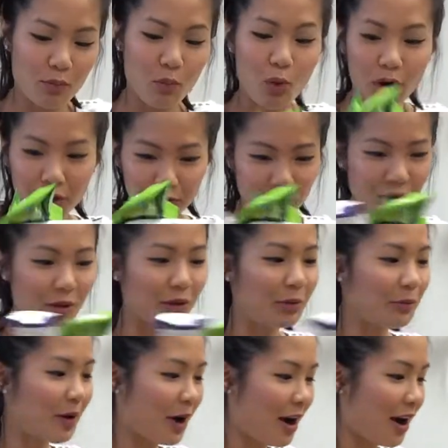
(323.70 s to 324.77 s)
more
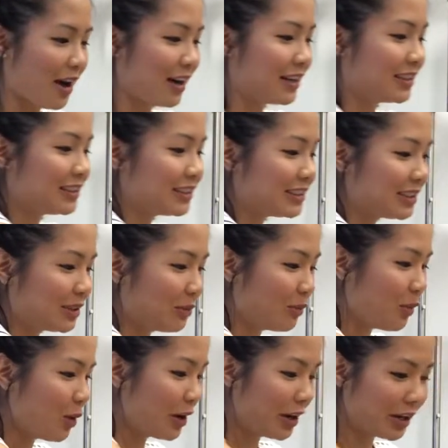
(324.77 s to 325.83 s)
granola bars
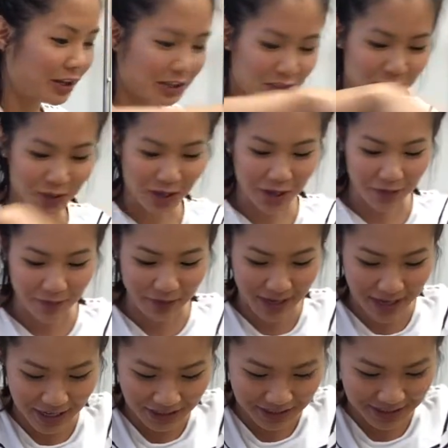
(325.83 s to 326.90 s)
more trail
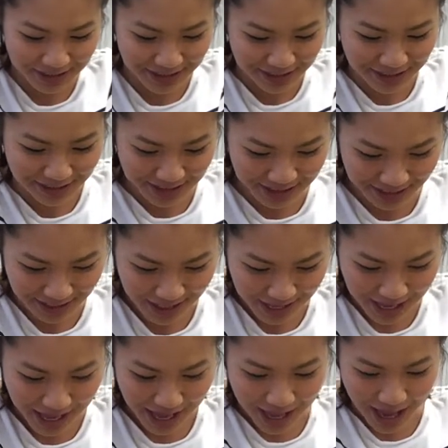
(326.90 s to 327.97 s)
mix
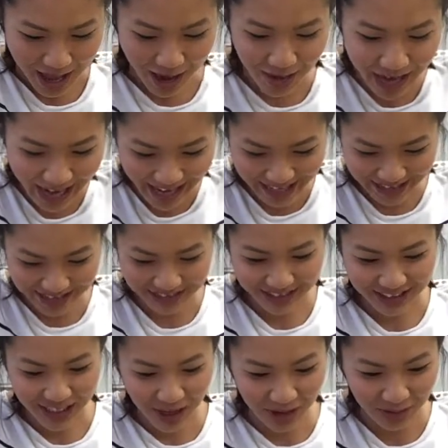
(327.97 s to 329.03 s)
okay
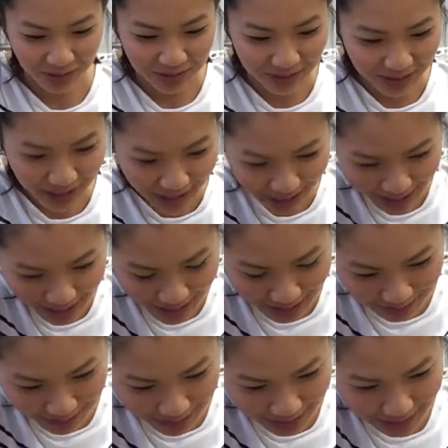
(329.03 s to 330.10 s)
so I
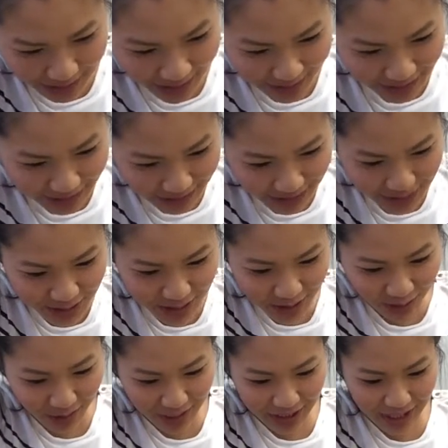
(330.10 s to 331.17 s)
am getting
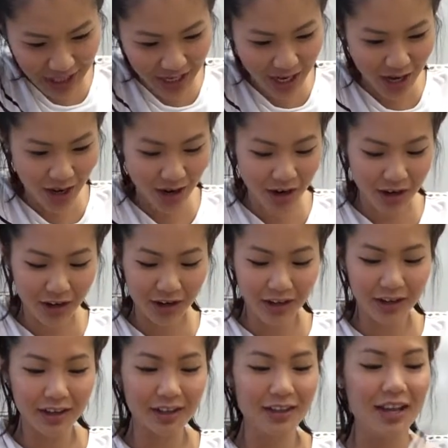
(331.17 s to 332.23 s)
to it here
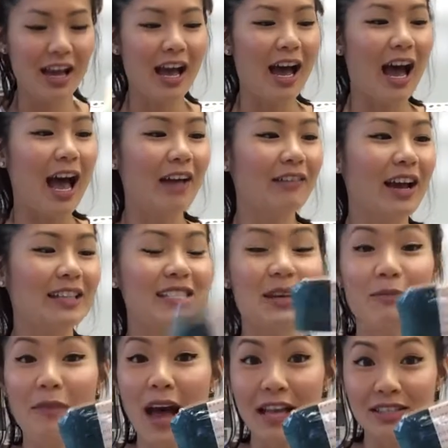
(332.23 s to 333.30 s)
I've got
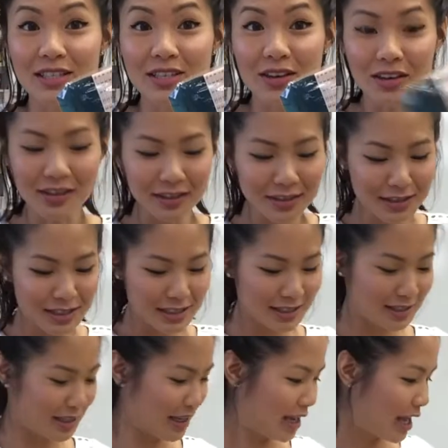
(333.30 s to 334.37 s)
some
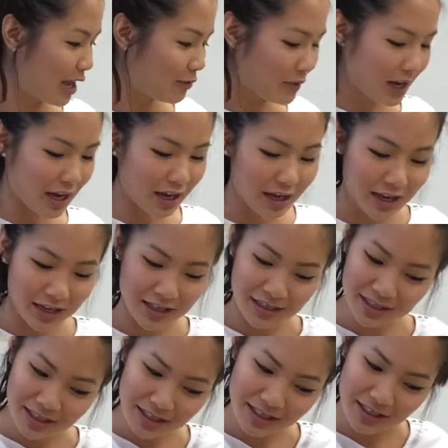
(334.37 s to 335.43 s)
pencils
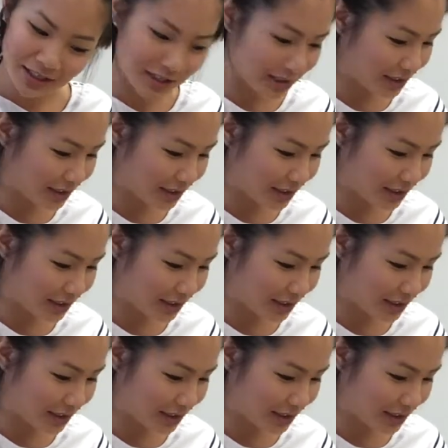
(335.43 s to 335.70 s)
because